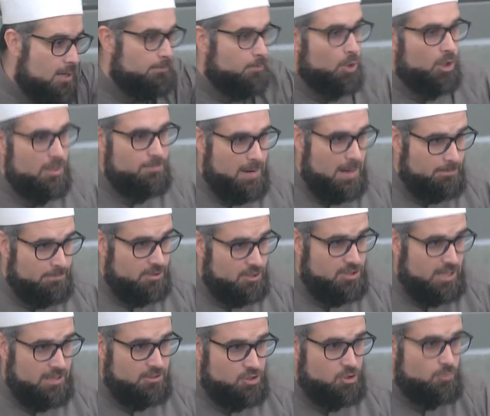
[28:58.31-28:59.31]
board members
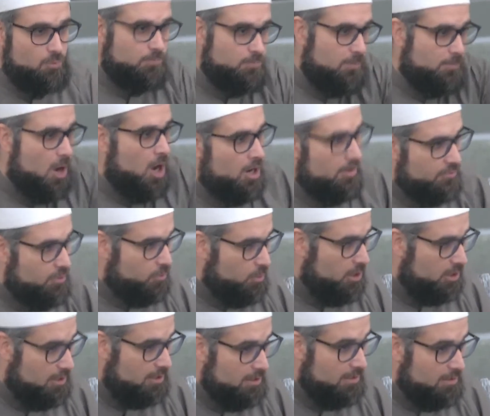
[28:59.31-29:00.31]
that do all of the
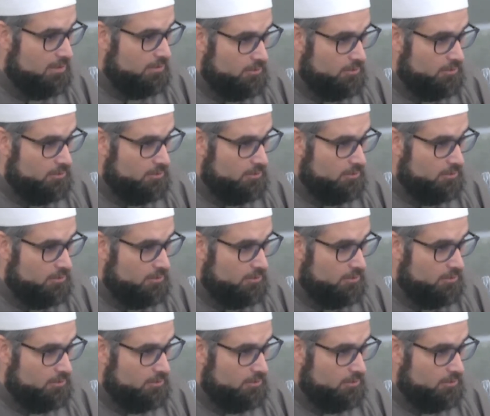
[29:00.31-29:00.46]
work.